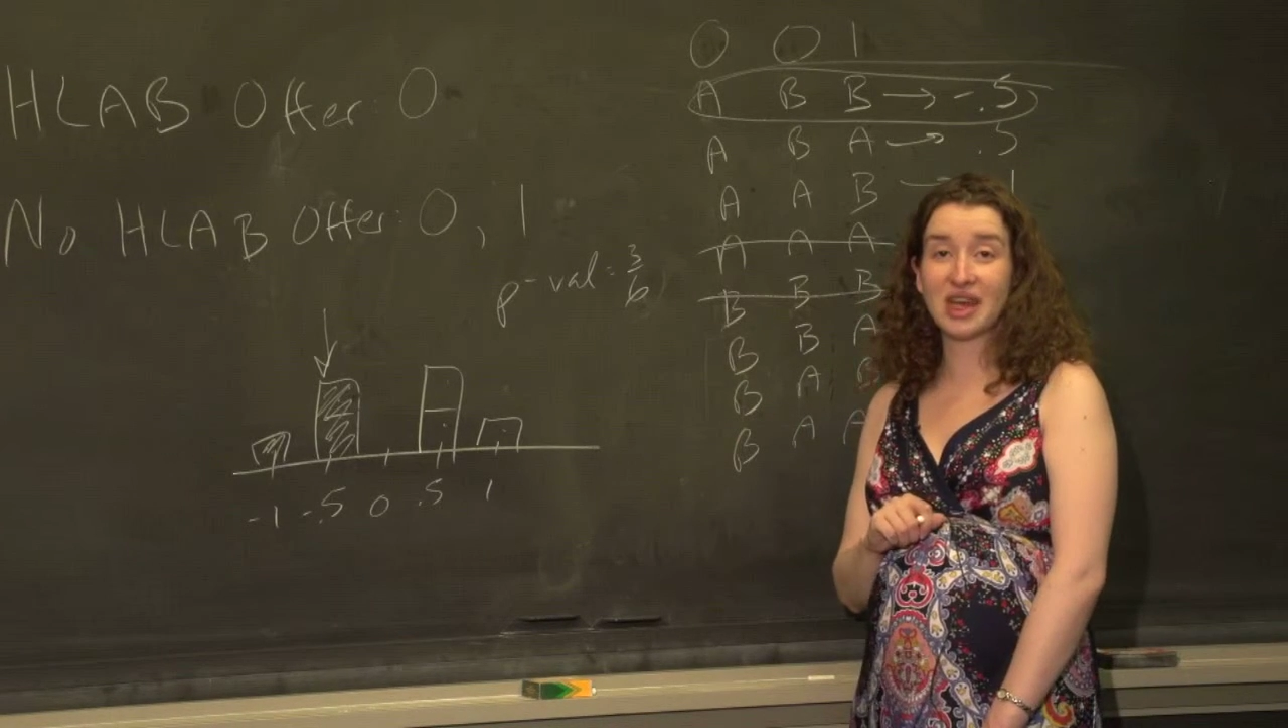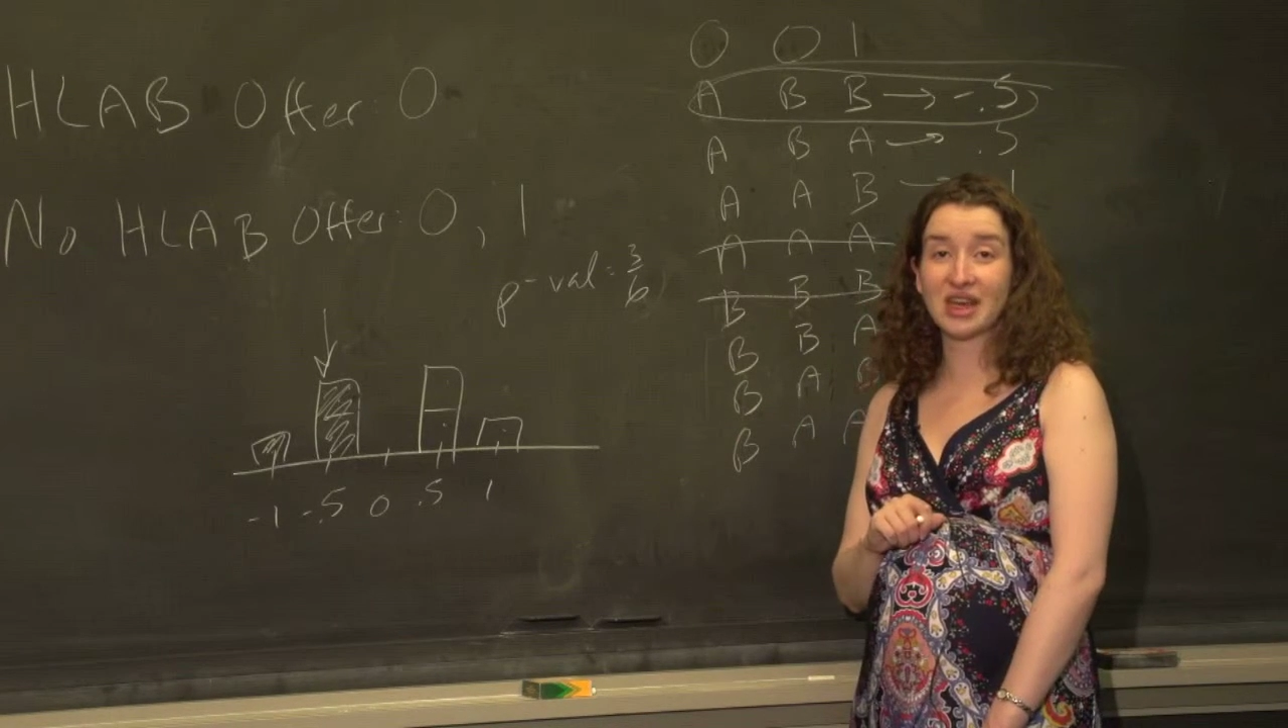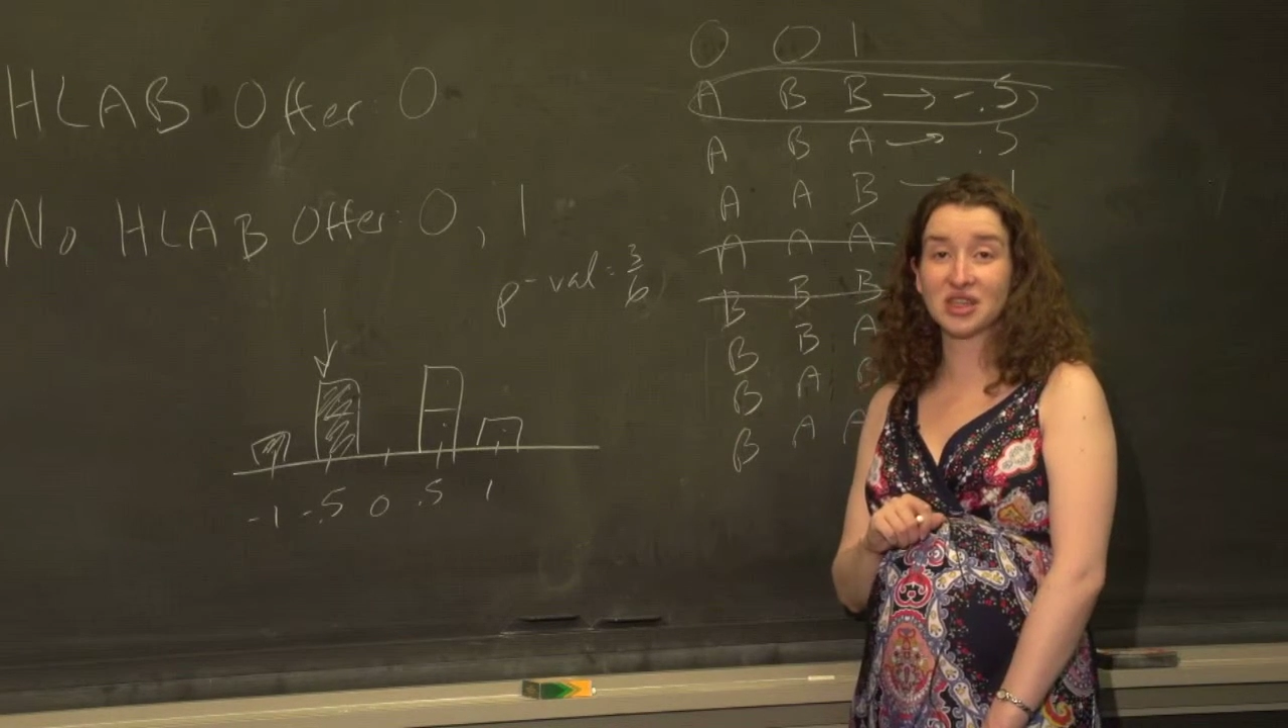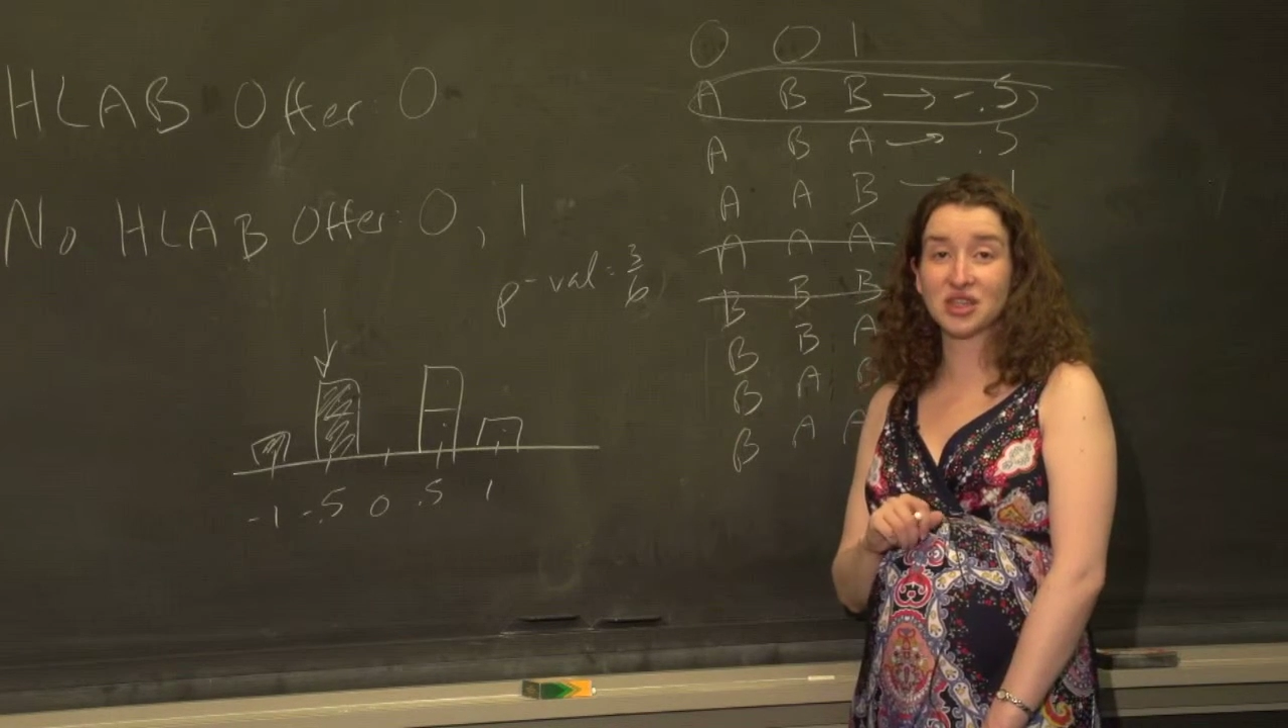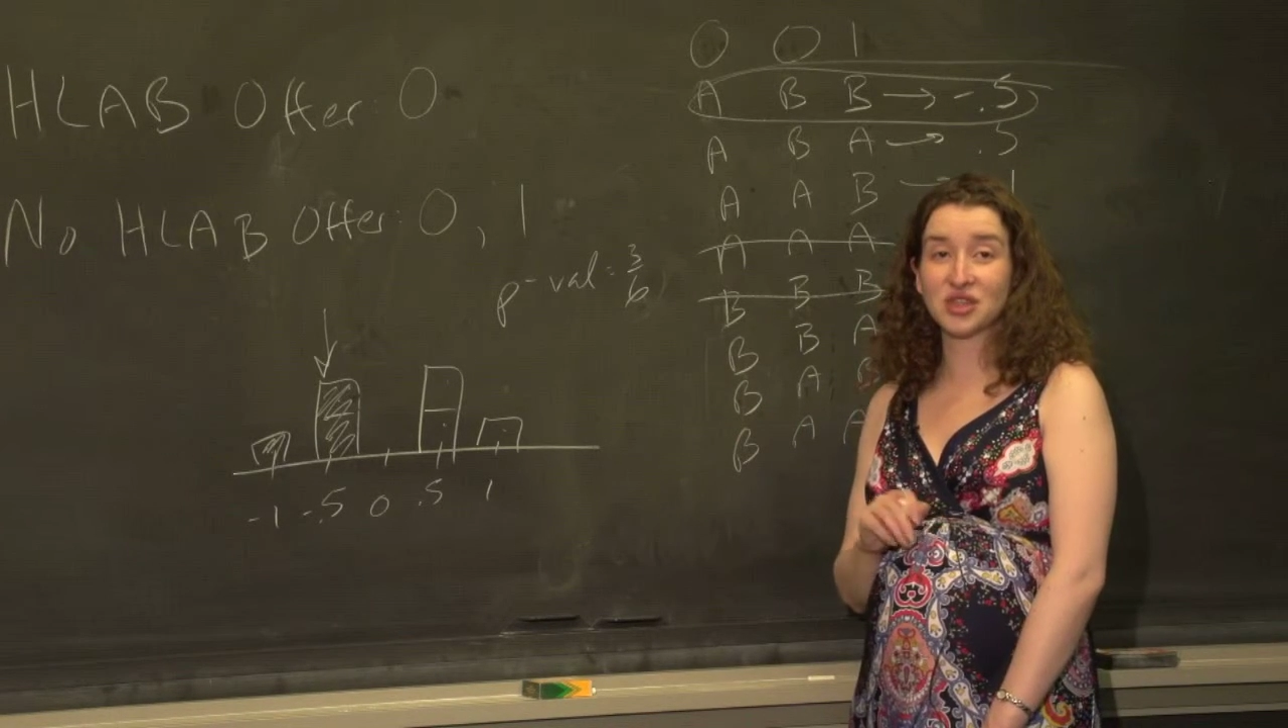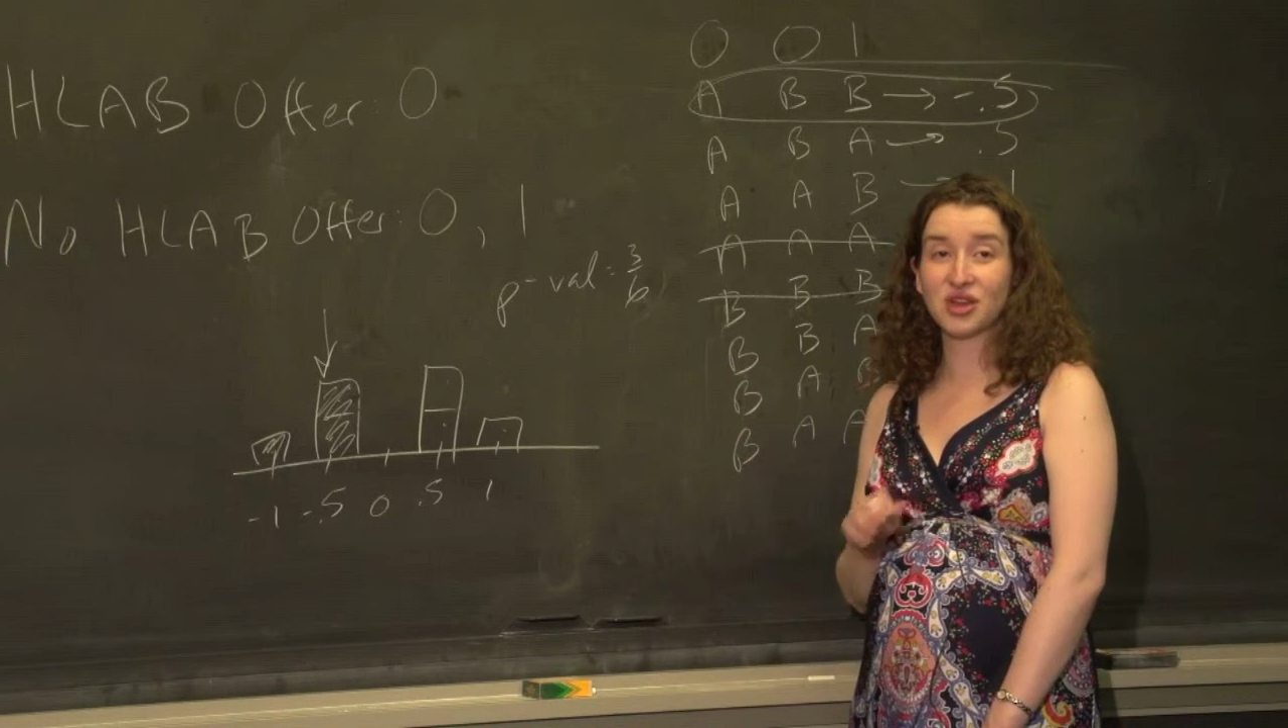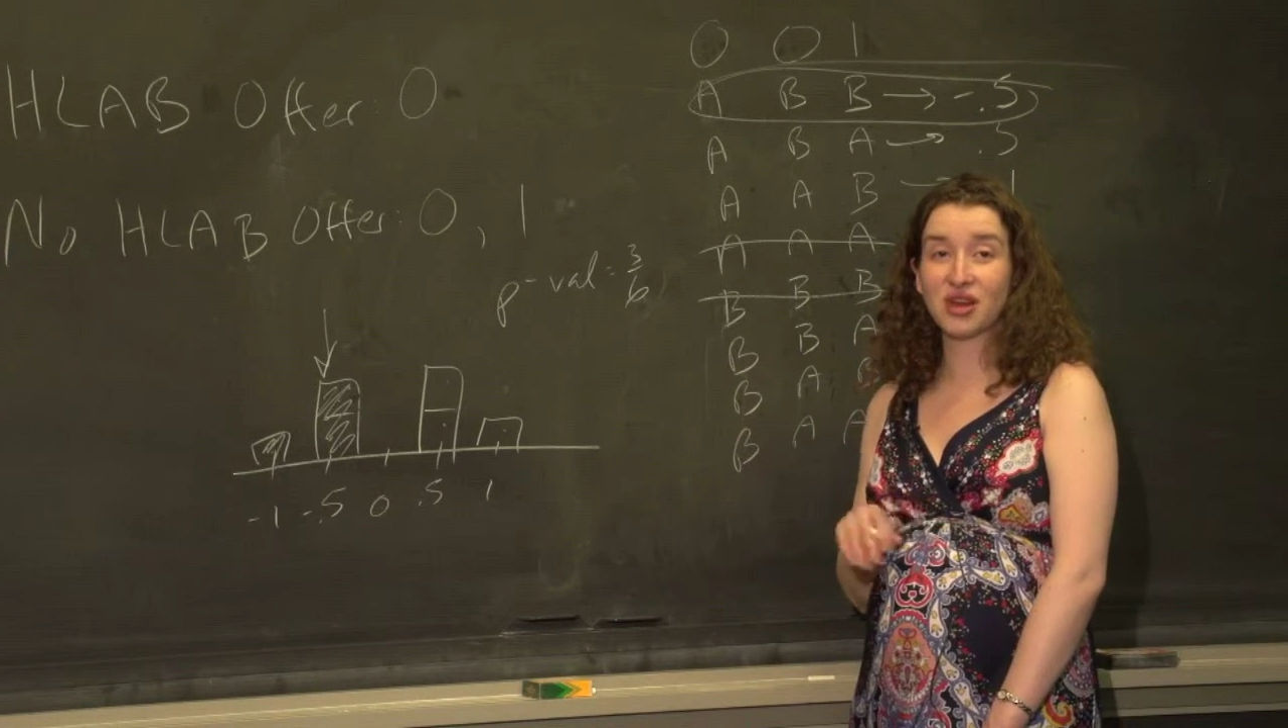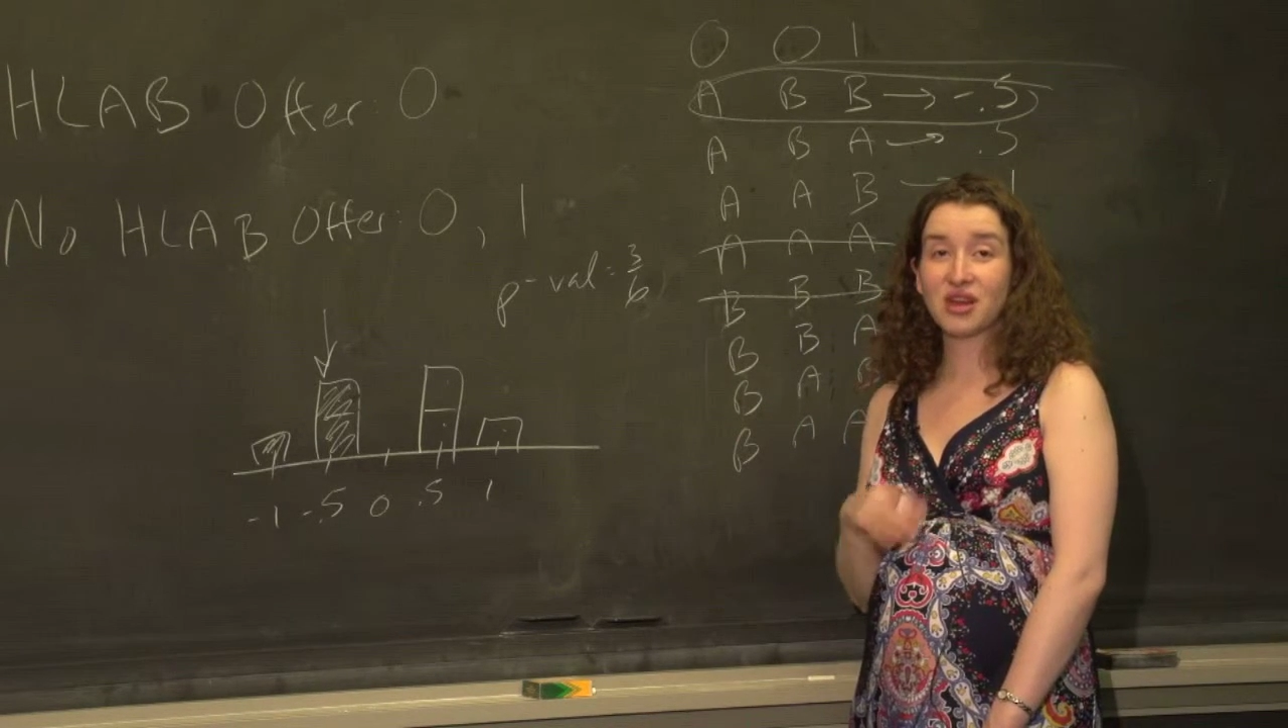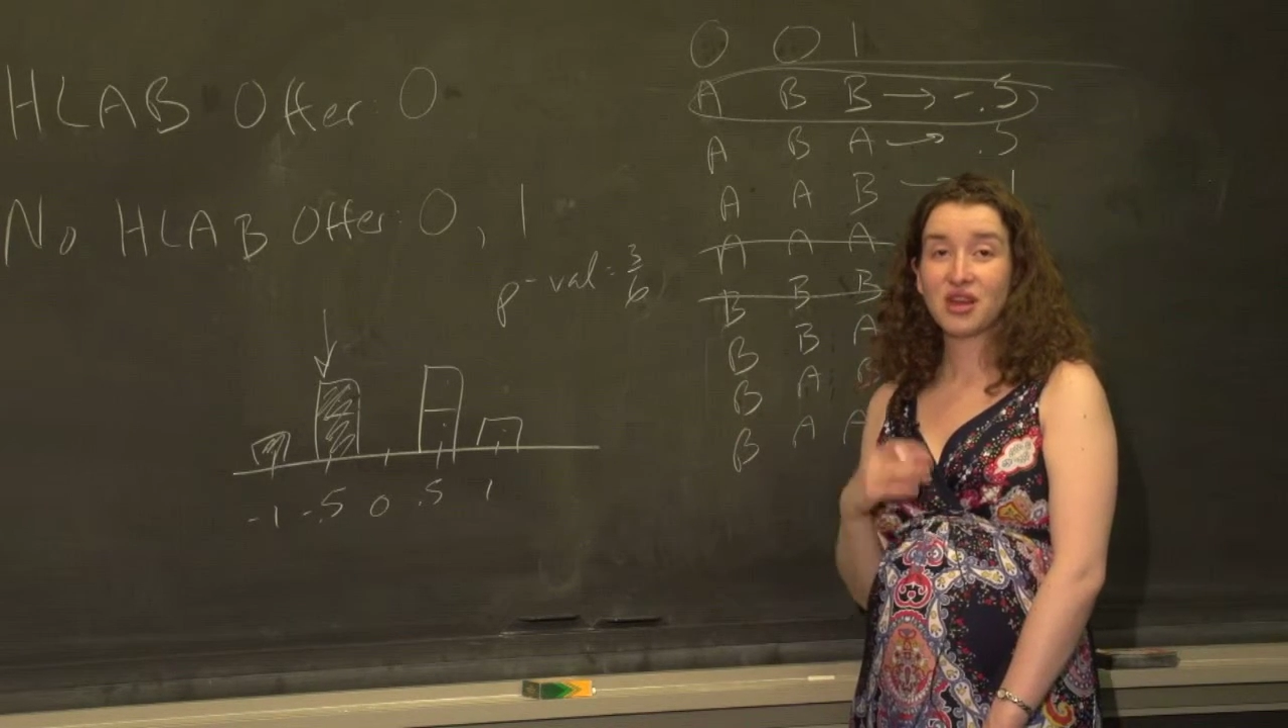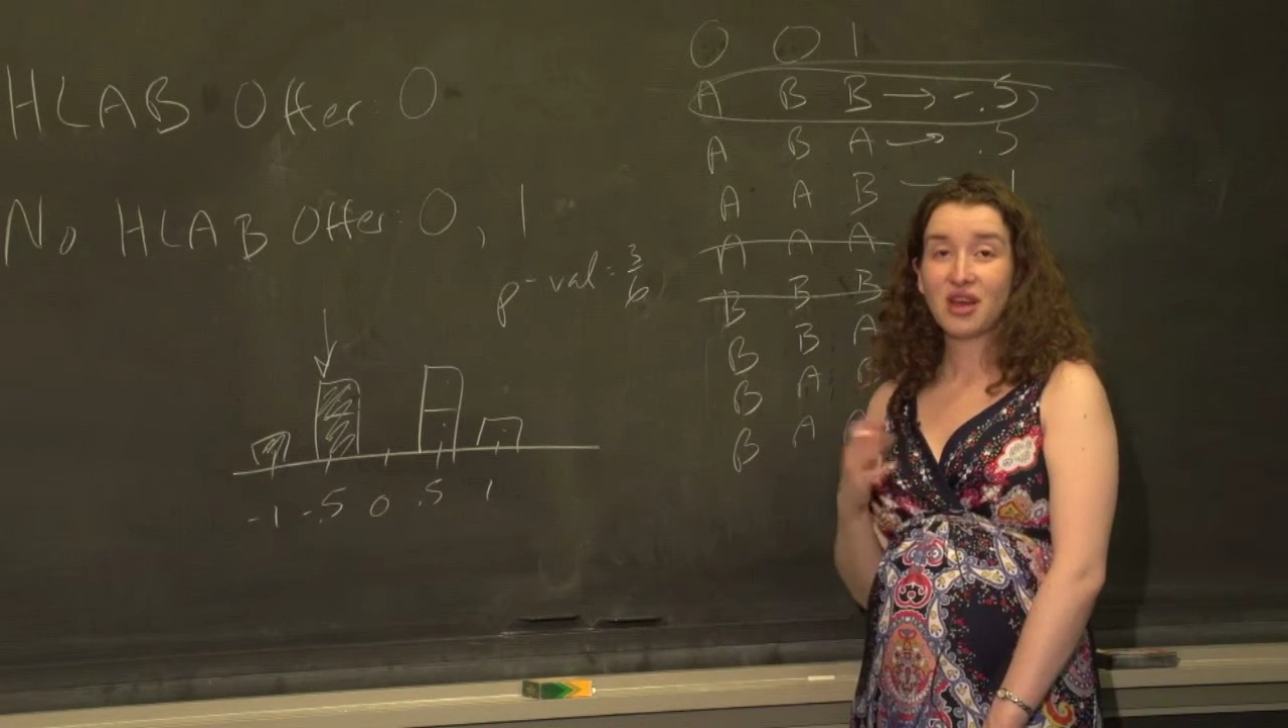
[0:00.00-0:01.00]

actually saw.